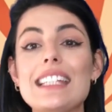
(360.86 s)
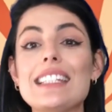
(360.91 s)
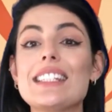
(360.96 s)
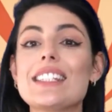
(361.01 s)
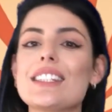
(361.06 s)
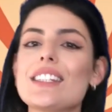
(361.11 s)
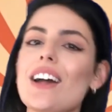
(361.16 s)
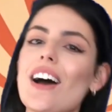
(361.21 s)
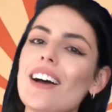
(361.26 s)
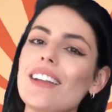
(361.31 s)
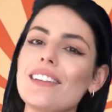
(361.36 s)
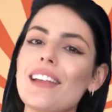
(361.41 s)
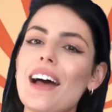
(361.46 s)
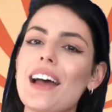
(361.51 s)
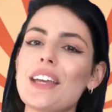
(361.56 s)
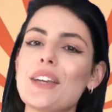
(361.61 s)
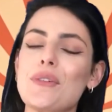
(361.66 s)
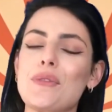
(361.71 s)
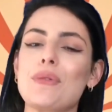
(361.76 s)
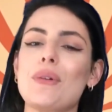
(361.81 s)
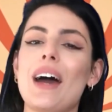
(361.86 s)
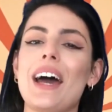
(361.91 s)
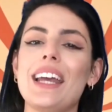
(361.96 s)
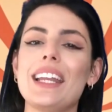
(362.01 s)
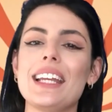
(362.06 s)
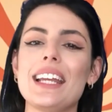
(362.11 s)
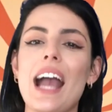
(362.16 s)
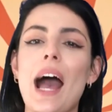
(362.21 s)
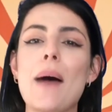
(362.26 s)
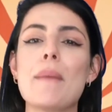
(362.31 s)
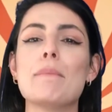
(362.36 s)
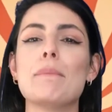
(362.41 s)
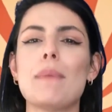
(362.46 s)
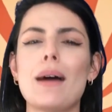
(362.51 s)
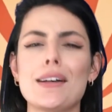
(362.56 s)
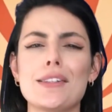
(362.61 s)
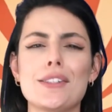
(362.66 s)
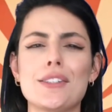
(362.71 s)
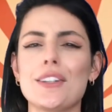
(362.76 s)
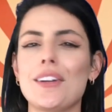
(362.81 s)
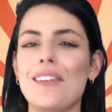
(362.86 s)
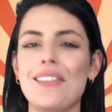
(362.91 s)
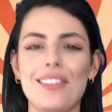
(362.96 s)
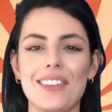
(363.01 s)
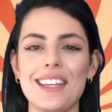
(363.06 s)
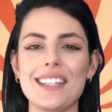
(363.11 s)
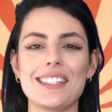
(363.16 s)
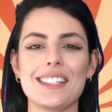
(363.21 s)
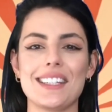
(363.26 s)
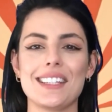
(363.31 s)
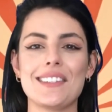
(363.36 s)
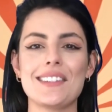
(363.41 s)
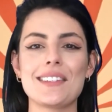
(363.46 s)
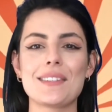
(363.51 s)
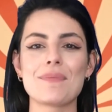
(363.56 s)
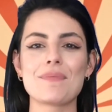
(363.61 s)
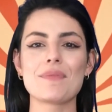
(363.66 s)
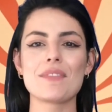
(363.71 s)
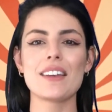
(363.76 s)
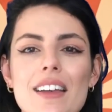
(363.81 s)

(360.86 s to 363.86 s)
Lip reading: is not like writing a master thesis.